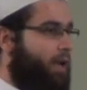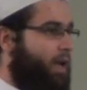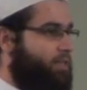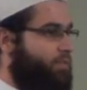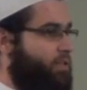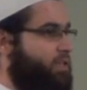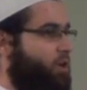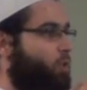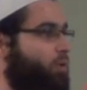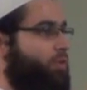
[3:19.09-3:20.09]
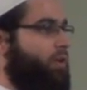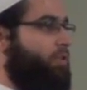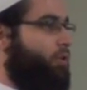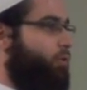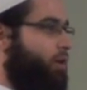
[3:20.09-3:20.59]
as if this is the only thing
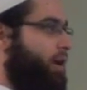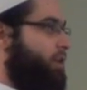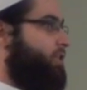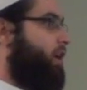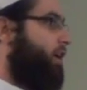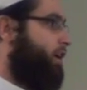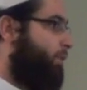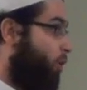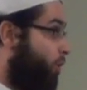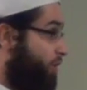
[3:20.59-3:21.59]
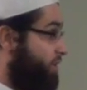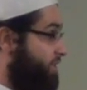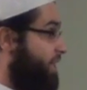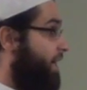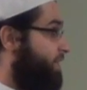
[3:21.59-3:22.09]
the Quran is talking about or
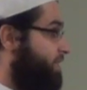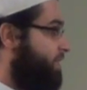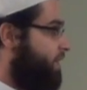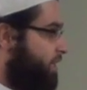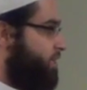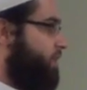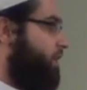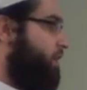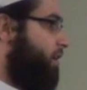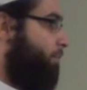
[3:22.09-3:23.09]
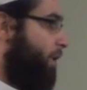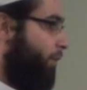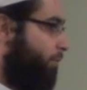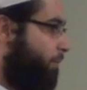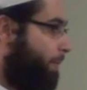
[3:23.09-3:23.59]
this text is talking about.